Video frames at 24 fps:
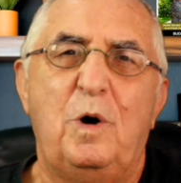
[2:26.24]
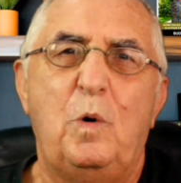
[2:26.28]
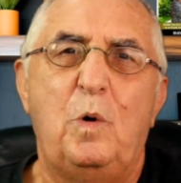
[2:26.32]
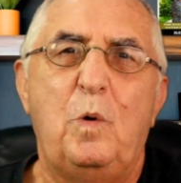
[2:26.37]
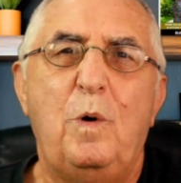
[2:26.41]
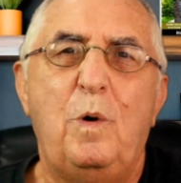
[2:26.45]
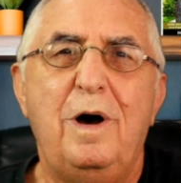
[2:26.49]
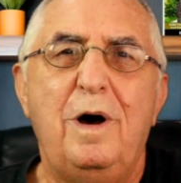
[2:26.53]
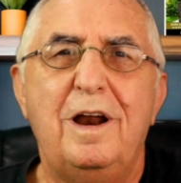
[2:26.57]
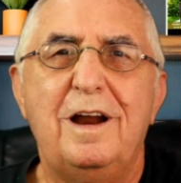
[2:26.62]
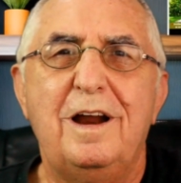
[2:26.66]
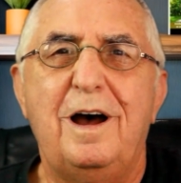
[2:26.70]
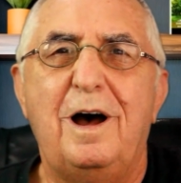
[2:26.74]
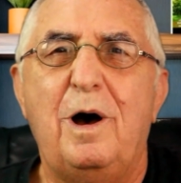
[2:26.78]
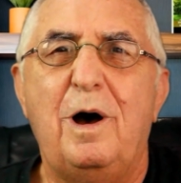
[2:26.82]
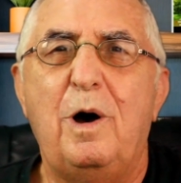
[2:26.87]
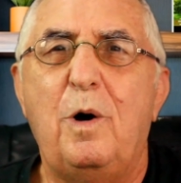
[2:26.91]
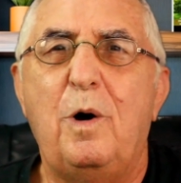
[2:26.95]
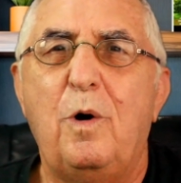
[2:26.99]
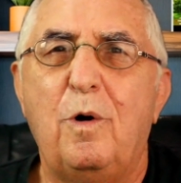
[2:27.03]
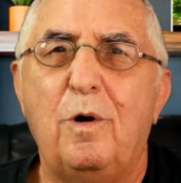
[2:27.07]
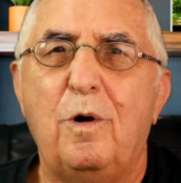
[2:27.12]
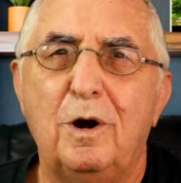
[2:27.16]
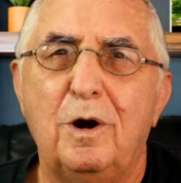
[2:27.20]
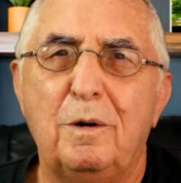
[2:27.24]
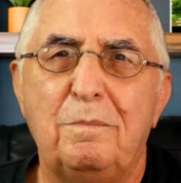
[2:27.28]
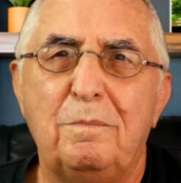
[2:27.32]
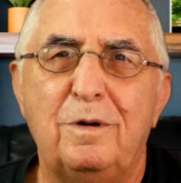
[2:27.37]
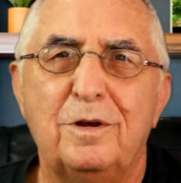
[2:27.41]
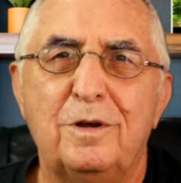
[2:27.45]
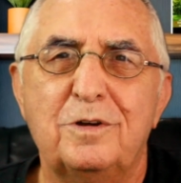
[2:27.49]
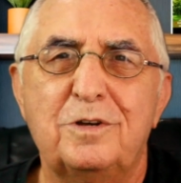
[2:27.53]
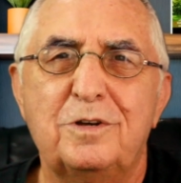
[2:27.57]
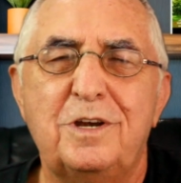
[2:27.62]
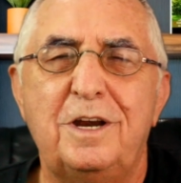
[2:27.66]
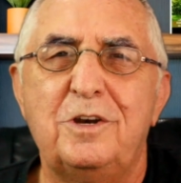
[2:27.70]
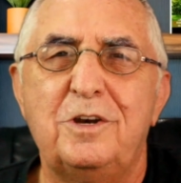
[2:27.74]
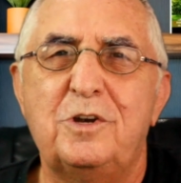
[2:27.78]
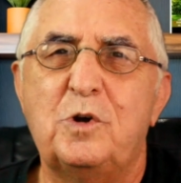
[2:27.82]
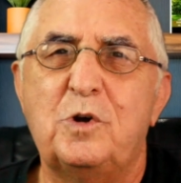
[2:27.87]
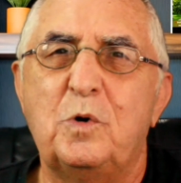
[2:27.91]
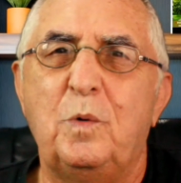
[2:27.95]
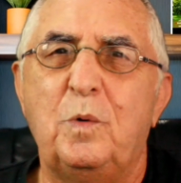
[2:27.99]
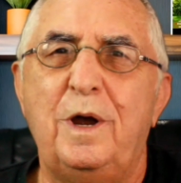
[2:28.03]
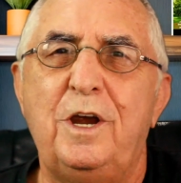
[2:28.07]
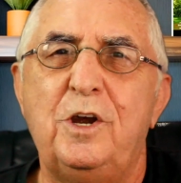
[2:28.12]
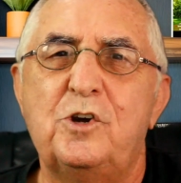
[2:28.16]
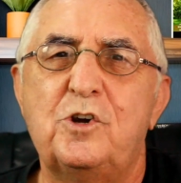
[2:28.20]
what a horrible
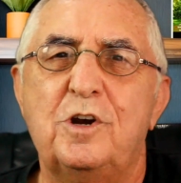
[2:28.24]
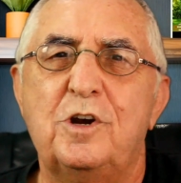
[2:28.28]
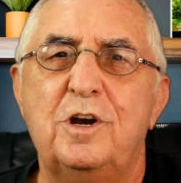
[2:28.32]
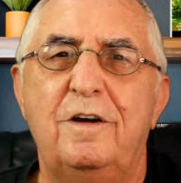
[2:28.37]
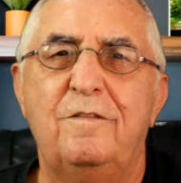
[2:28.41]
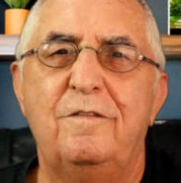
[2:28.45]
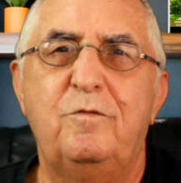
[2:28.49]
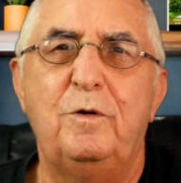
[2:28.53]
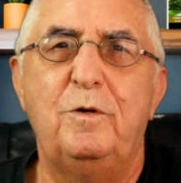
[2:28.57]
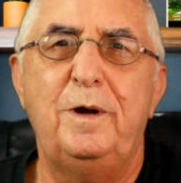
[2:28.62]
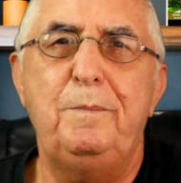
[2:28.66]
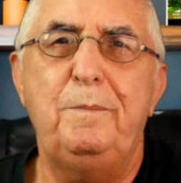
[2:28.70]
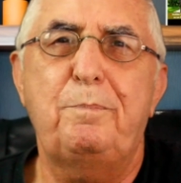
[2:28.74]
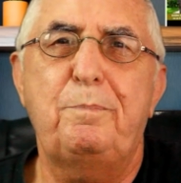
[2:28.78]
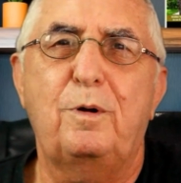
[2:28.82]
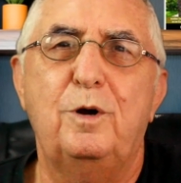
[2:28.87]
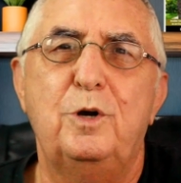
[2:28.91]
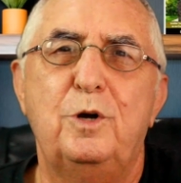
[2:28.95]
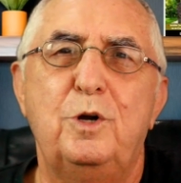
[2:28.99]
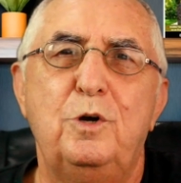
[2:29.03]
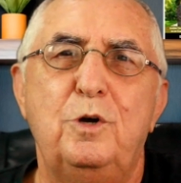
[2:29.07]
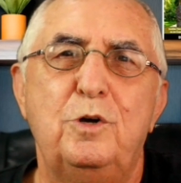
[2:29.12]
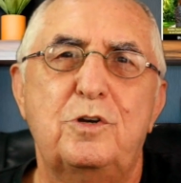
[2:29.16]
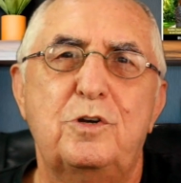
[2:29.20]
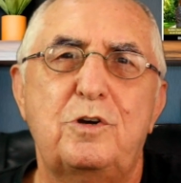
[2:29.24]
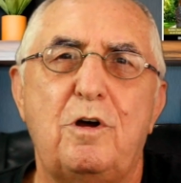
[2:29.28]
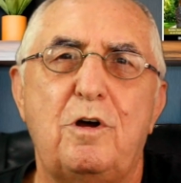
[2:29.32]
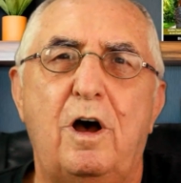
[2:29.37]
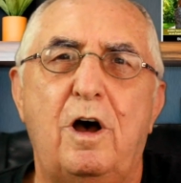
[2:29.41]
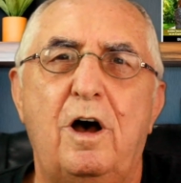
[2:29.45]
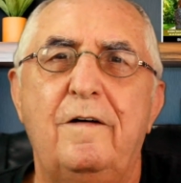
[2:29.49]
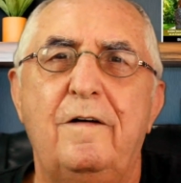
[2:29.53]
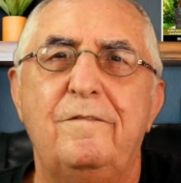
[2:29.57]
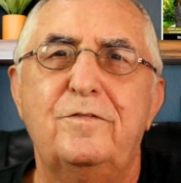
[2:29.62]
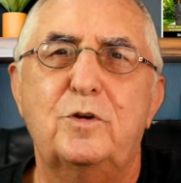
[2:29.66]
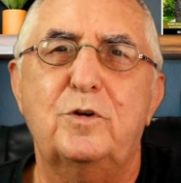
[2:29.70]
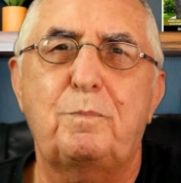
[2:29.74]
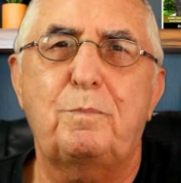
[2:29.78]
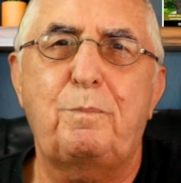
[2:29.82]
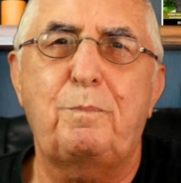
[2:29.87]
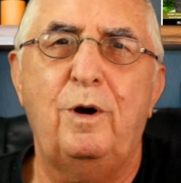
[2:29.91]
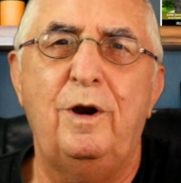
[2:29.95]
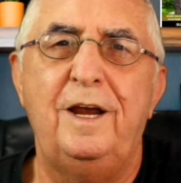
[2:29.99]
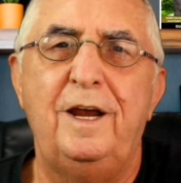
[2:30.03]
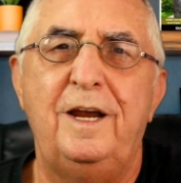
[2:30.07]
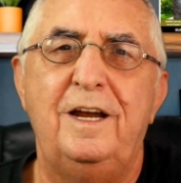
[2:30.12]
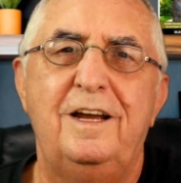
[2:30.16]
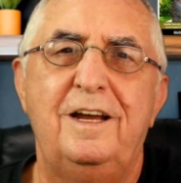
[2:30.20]
situation if we produced
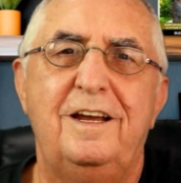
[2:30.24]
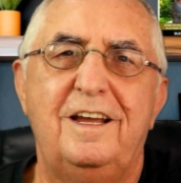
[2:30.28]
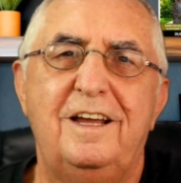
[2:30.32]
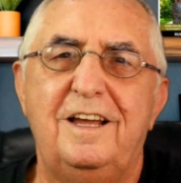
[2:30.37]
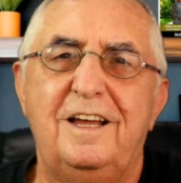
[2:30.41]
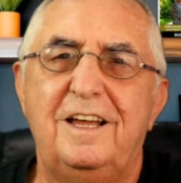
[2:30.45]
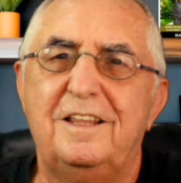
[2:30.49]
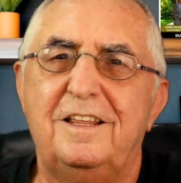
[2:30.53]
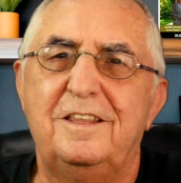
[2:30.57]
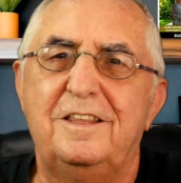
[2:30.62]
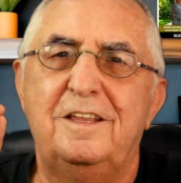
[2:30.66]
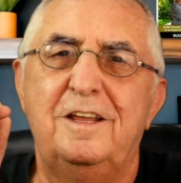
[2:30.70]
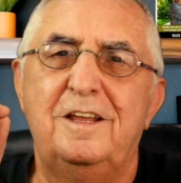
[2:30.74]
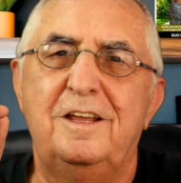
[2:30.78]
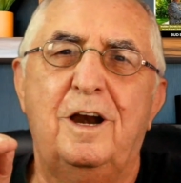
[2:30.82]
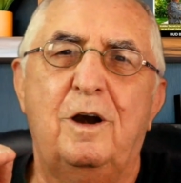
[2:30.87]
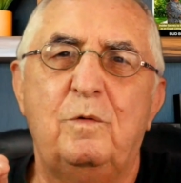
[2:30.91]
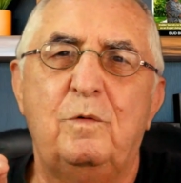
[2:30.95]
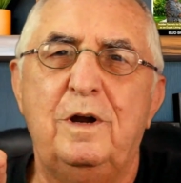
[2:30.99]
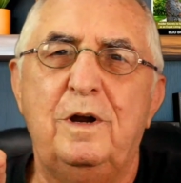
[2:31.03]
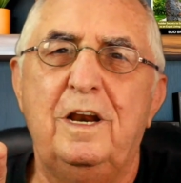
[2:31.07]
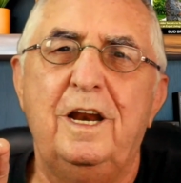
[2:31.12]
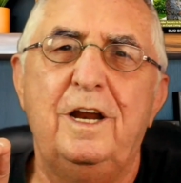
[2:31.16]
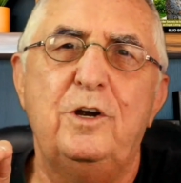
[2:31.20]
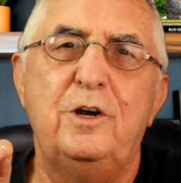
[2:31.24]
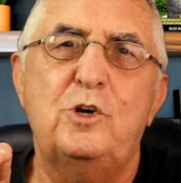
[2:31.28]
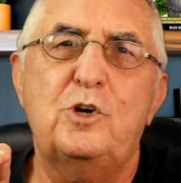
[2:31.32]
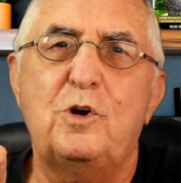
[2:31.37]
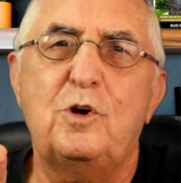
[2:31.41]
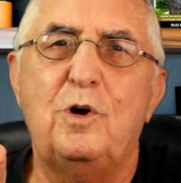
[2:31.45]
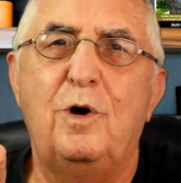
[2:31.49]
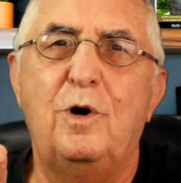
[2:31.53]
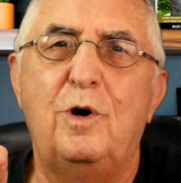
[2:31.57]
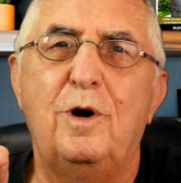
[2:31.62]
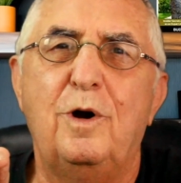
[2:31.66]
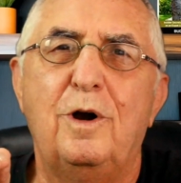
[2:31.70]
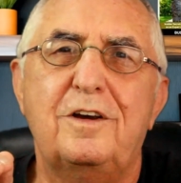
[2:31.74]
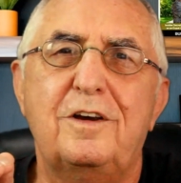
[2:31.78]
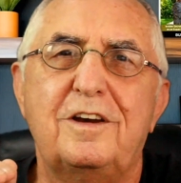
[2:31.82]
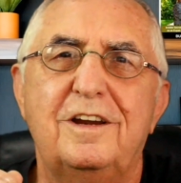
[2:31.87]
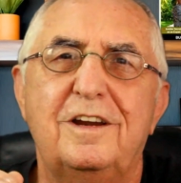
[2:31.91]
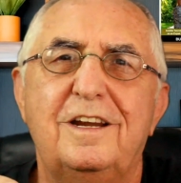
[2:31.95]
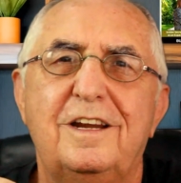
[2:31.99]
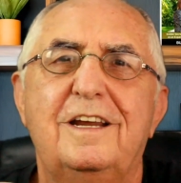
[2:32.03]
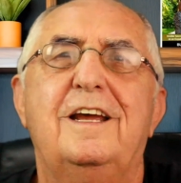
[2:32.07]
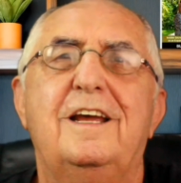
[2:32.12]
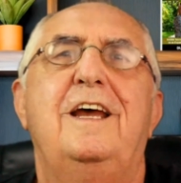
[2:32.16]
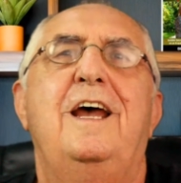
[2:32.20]
offspring that are really short
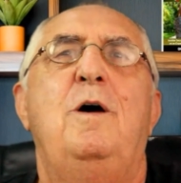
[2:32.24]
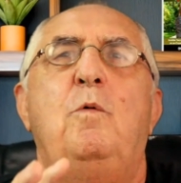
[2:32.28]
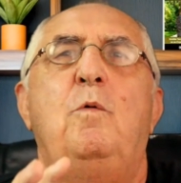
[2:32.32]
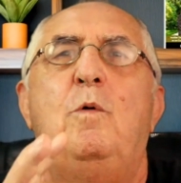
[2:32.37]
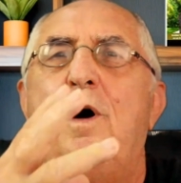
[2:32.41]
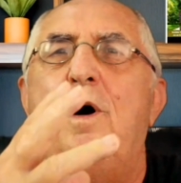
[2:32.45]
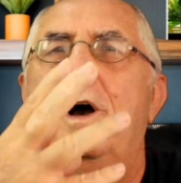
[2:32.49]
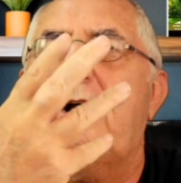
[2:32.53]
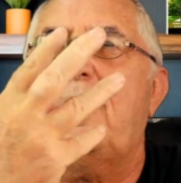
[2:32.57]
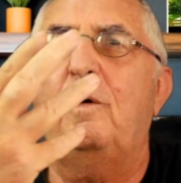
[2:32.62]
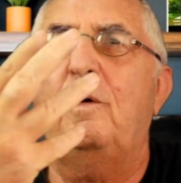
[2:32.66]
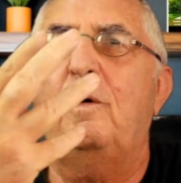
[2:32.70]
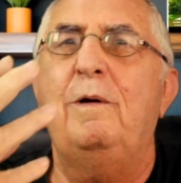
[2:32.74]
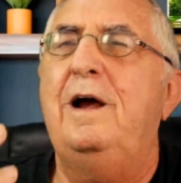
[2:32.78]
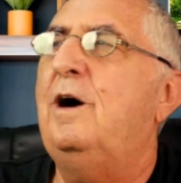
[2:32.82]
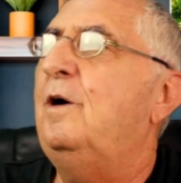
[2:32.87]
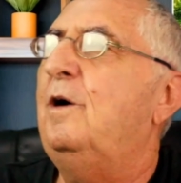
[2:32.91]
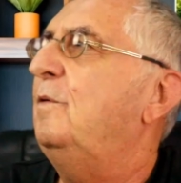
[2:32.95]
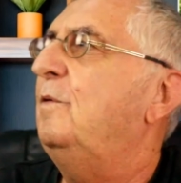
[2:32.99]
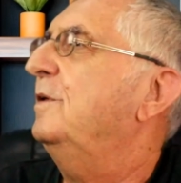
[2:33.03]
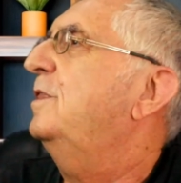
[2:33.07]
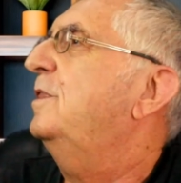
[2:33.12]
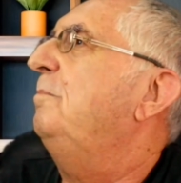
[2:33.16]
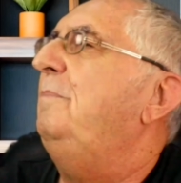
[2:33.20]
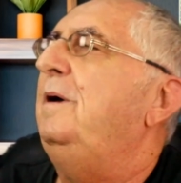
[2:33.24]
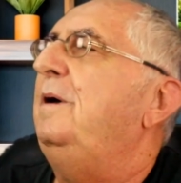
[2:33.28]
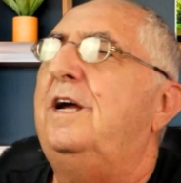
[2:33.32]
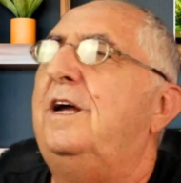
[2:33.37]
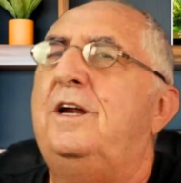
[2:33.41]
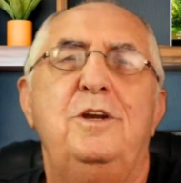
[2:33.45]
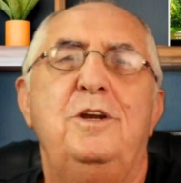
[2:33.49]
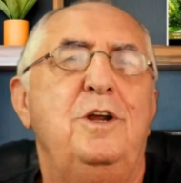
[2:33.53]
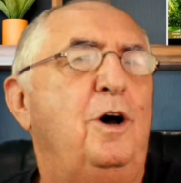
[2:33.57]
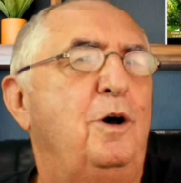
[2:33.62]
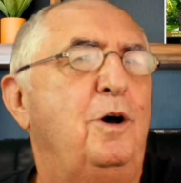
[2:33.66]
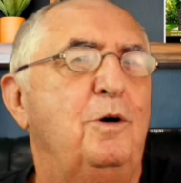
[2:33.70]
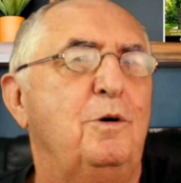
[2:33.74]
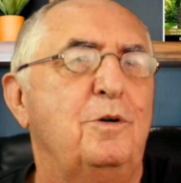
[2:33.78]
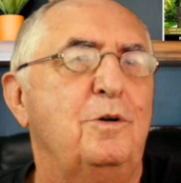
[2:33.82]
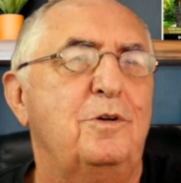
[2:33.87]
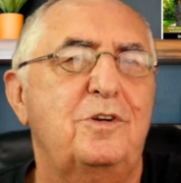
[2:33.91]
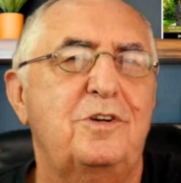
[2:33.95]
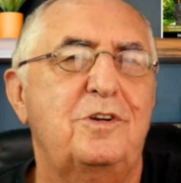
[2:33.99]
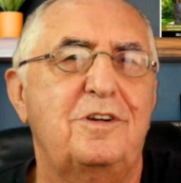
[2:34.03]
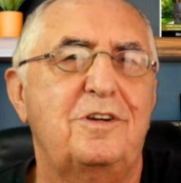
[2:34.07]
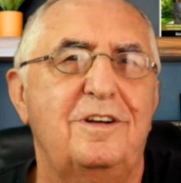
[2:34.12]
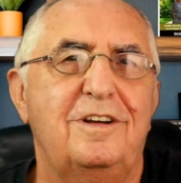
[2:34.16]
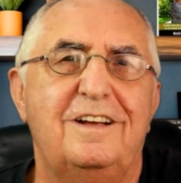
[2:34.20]
and walk around with a big
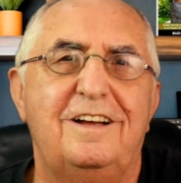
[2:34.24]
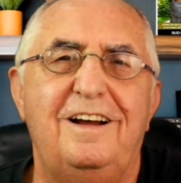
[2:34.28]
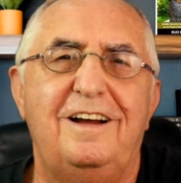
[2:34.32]
nose.